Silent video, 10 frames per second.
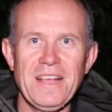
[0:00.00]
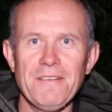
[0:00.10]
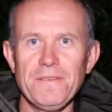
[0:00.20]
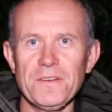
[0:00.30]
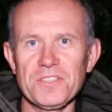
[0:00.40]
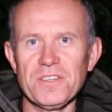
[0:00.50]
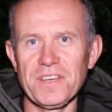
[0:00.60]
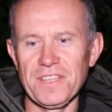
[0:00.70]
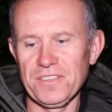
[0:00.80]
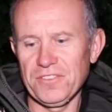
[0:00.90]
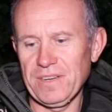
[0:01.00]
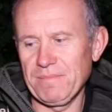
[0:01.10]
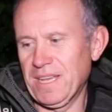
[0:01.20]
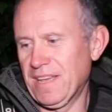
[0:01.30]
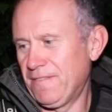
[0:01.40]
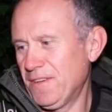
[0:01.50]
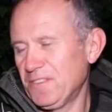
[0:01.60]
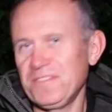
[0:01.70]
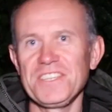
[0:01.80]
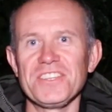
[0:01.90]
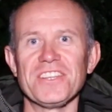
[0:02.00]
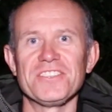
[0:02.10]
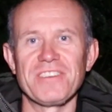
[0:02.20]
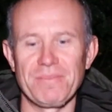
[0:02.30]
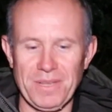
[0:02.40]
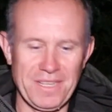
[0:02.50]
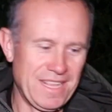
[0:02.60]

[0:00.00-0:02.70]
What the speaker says: first night of the trip, first fish of the trip.